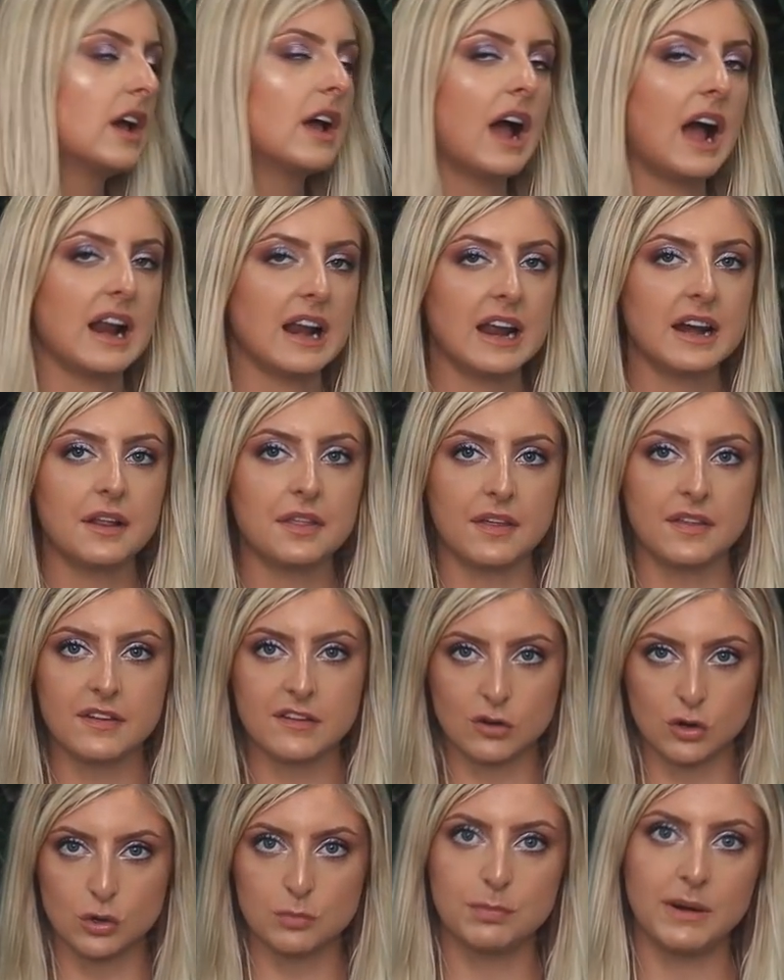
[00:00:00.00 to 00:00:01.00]
I like to think there's
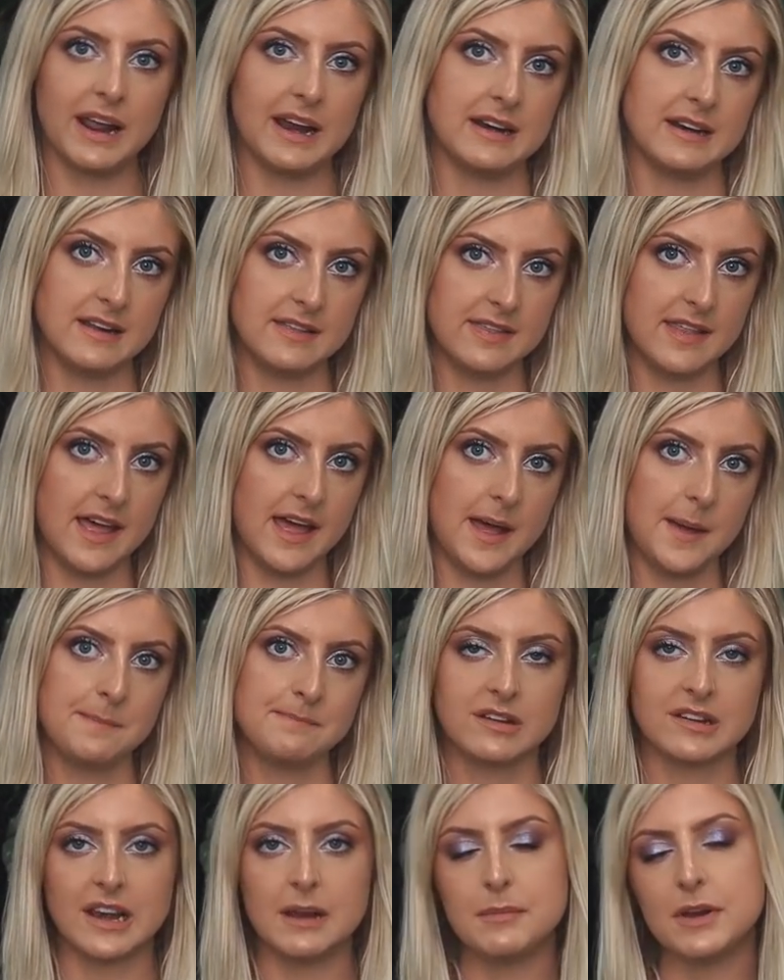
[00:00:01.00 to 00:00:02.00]
a good blend in there.
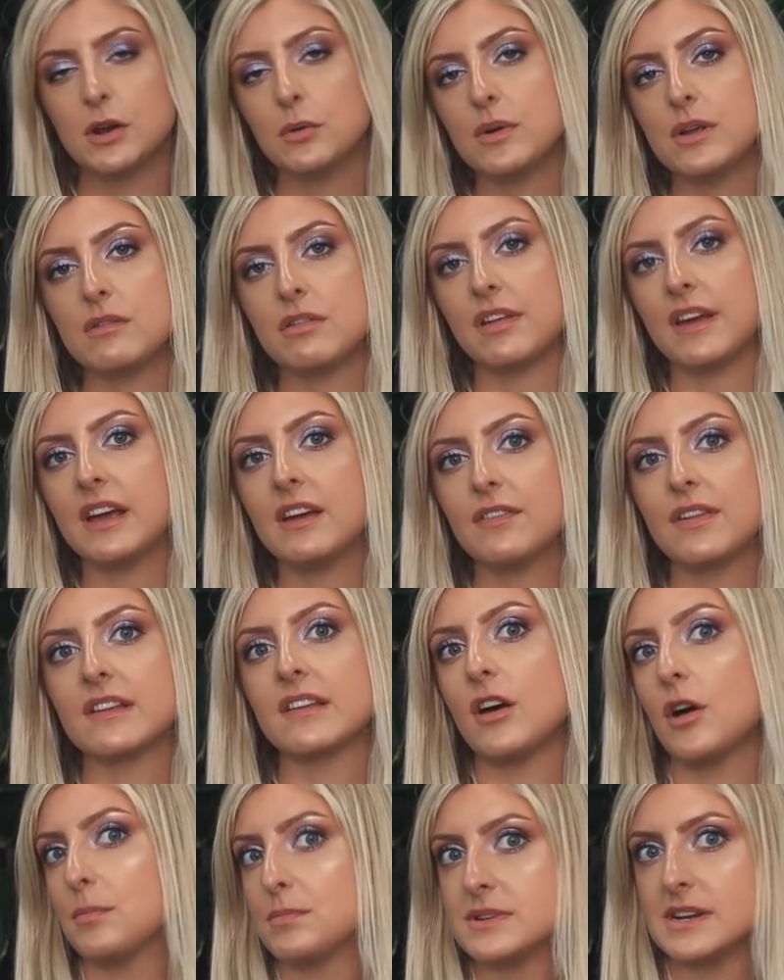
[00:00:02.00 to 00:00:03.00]
So let me know what you think of this
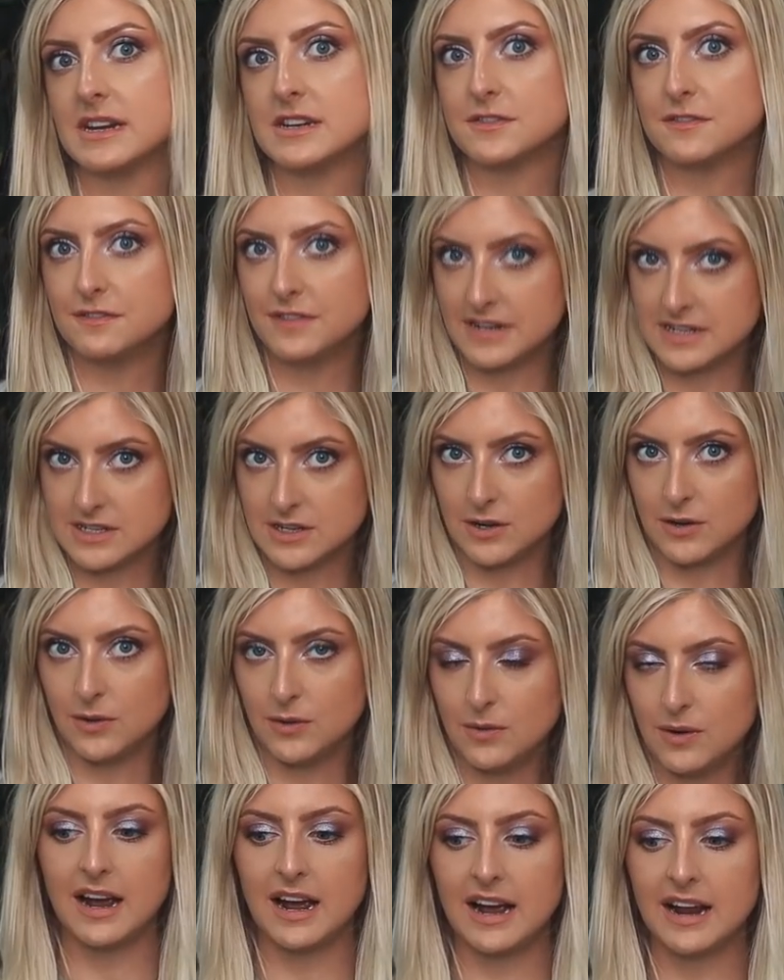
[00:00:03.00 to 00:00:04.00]
update
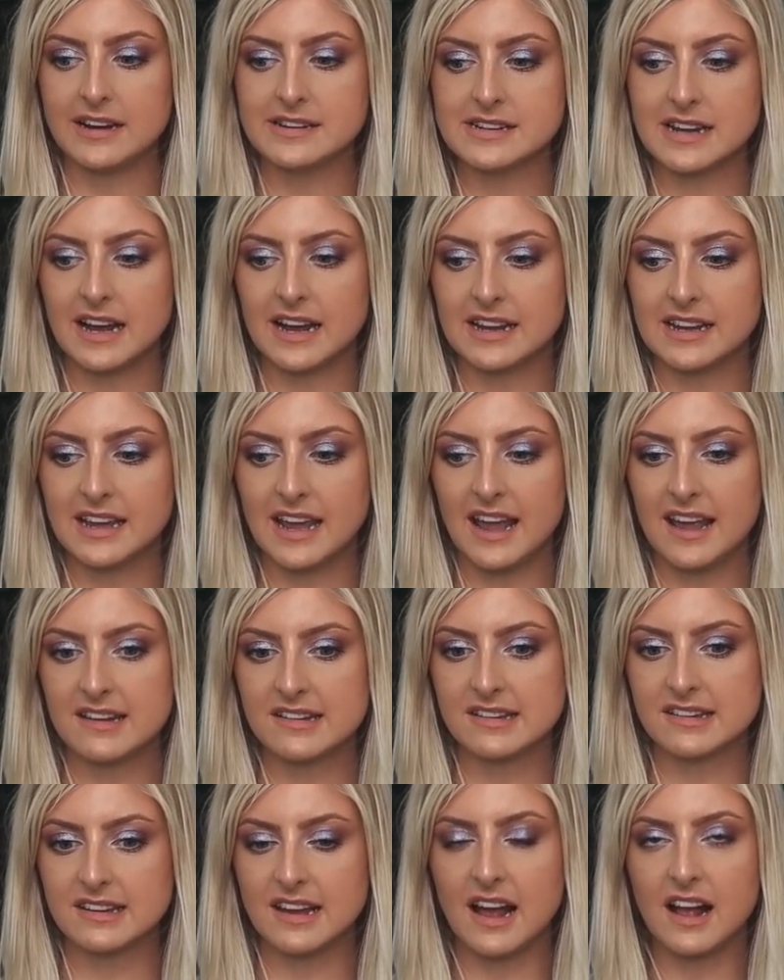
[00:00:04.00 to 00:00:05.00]
video. And I
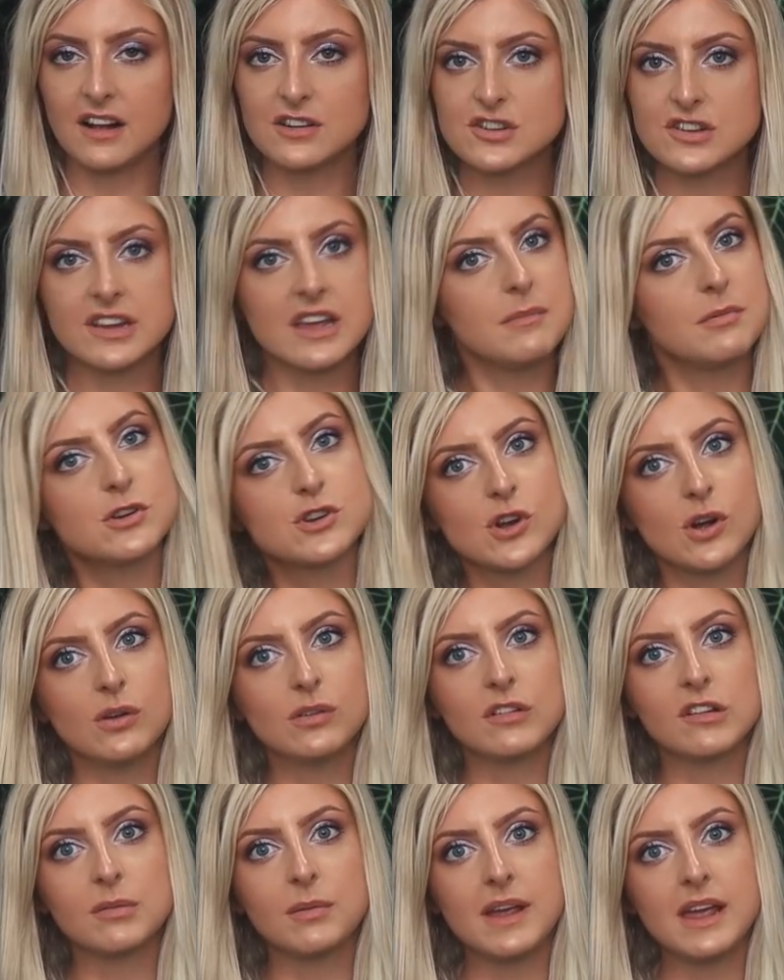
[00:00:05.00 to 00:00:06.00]
guess I'll just keep it short
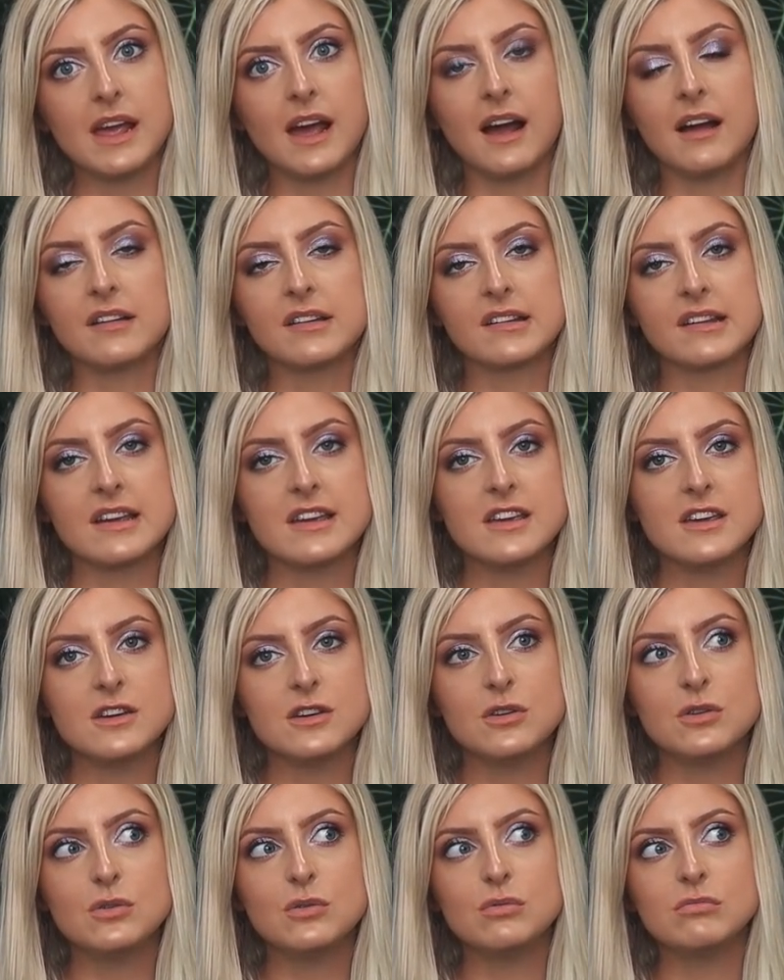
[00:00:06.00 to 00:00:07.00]
and sweet. I'll see
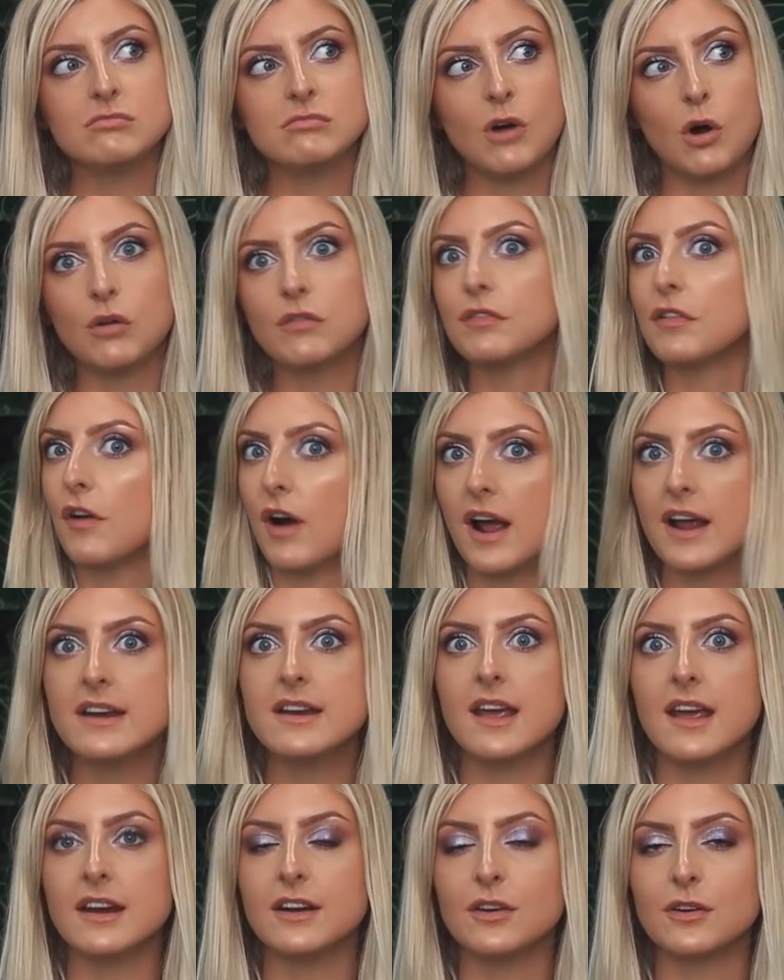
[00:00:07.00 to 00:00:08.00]
you on
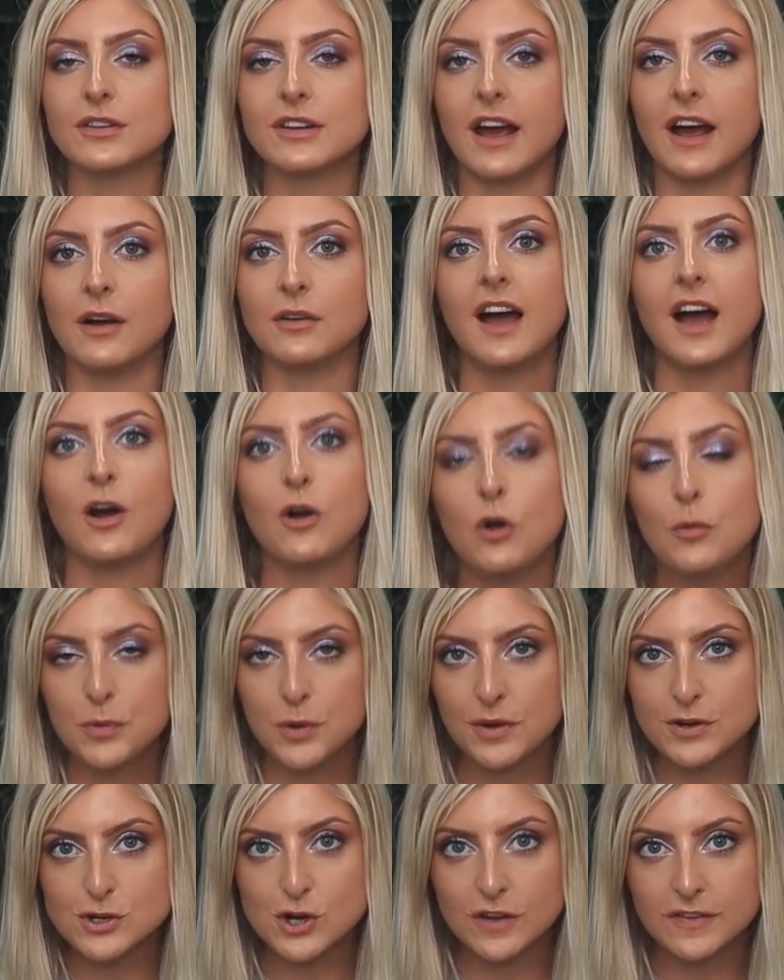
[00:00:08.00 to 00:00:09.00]
Friday, no doubt. I hope
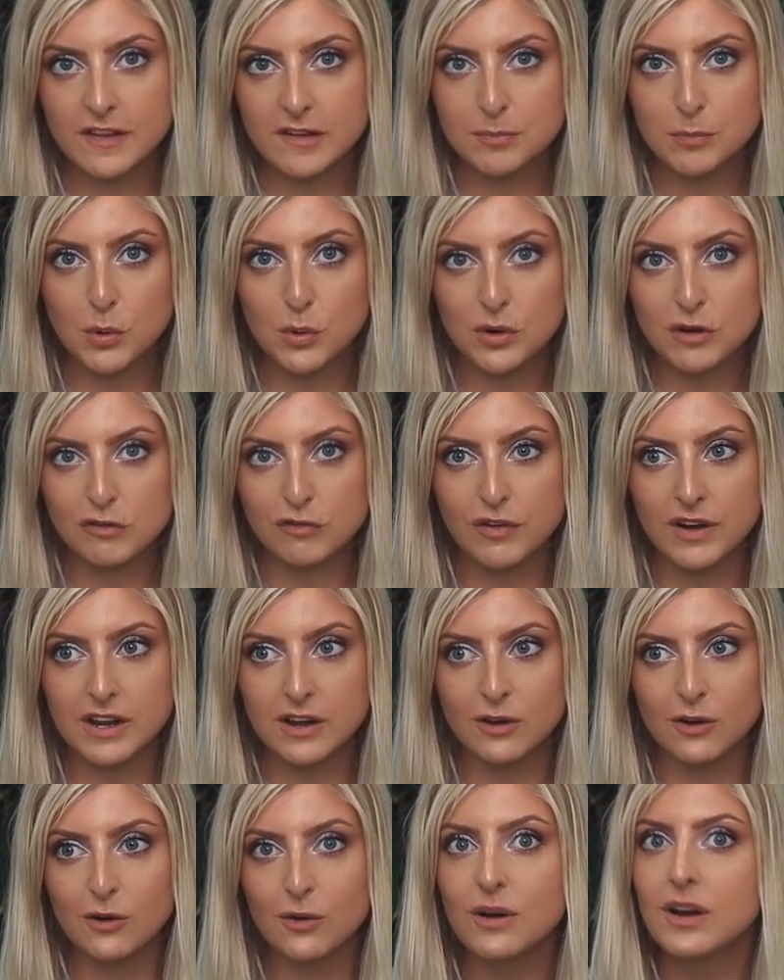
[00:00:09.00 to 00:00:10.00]
you enjoyed this bonus
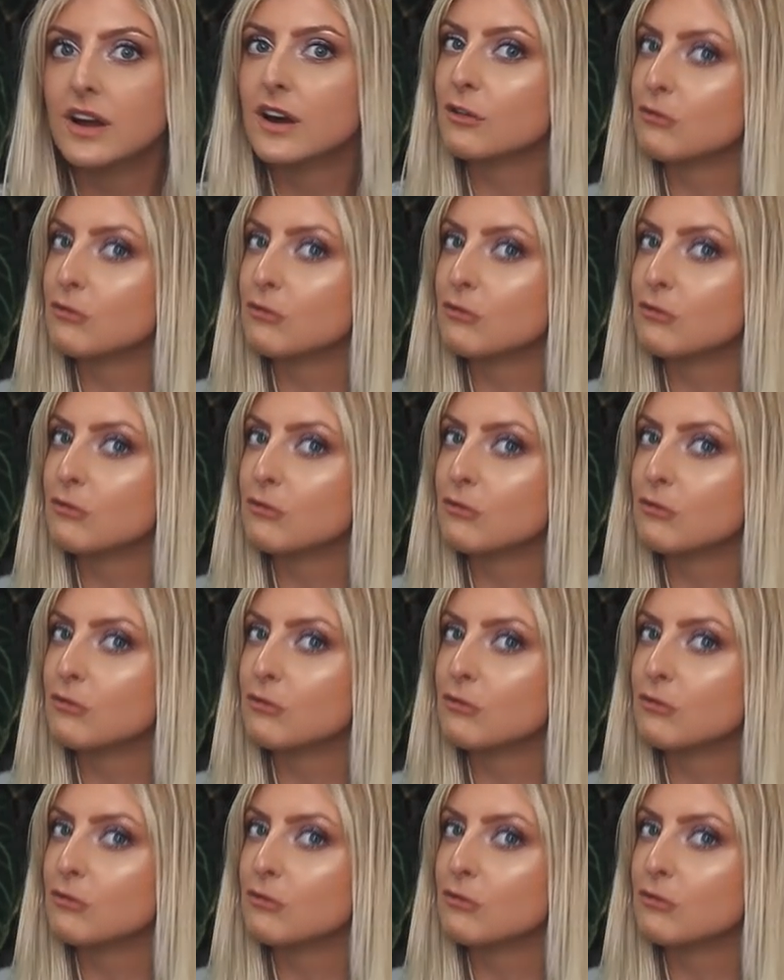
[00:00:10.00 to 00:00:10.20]
video.